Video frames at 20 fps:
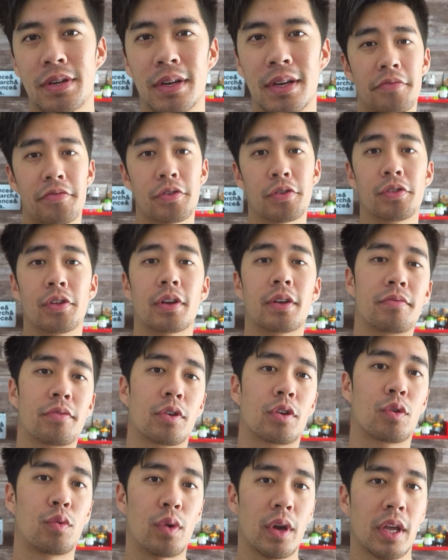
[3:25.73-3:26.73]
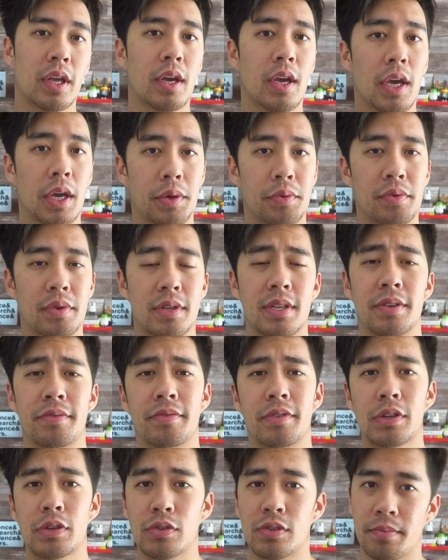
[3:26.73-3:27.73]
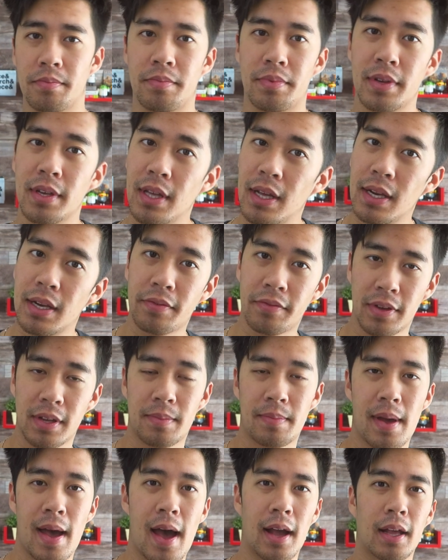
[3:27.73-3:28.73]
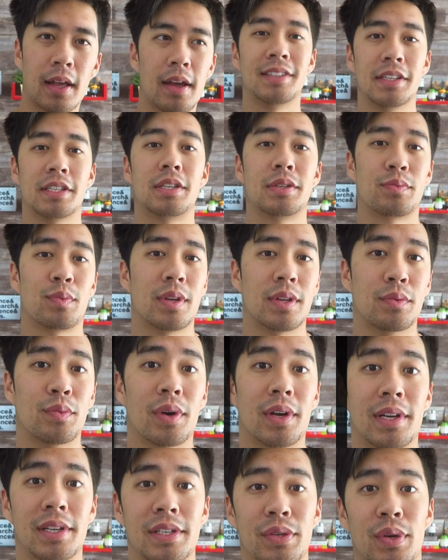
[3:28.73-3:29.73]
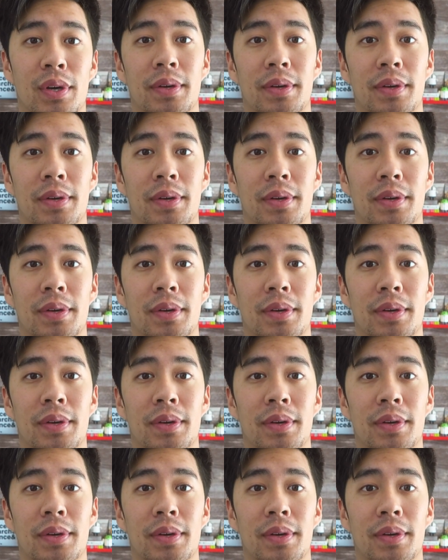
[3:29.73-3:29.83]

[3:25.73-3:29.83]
If you're looking for quick, iterative usability feedback, this is when you want to do